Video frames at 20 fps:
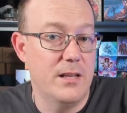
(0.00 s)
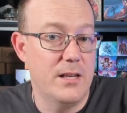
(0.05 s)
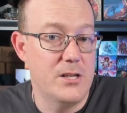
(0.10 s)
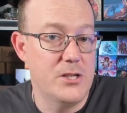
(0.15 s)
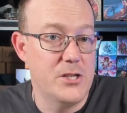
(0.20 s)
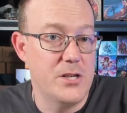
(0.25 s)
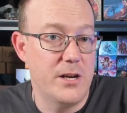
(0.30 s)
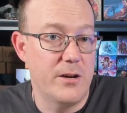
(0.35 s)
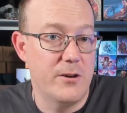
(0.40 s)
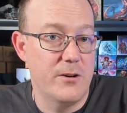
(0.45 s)

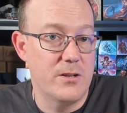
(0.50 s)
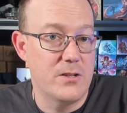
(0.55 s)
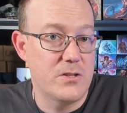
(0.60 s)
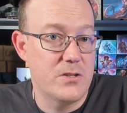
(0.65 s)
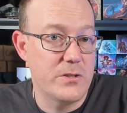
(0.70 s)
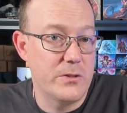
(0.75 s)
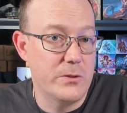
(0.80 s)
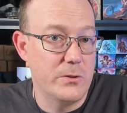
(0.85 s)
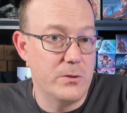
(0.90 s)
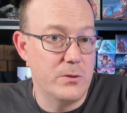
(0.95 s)
legendaries
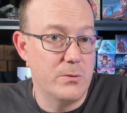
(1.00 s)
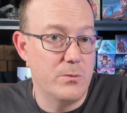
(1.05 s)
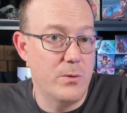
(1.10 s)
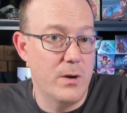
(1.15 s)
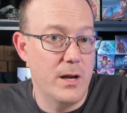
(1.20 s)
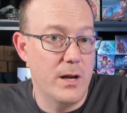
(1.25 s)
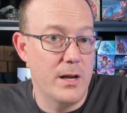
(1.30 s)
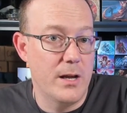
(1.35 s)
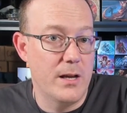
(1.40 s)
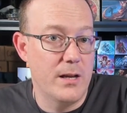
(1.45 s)
too,
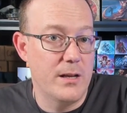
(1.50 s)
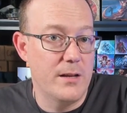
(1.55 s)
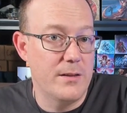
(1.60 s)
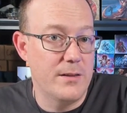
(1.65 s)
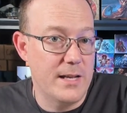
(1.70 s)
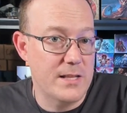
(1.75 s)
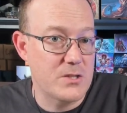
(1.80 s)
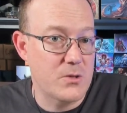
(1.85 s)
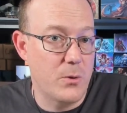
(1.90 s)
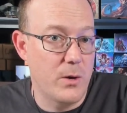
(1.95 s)
where
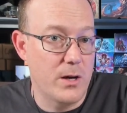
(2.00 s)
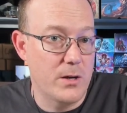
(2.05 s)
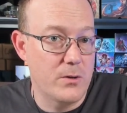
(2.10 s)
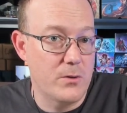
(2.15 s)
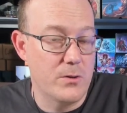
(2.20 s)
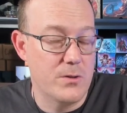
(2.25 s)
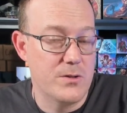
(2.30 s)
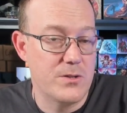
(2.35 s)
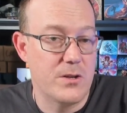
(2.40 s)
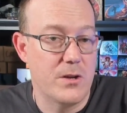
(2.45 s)
that's
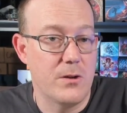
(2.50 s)
quite good.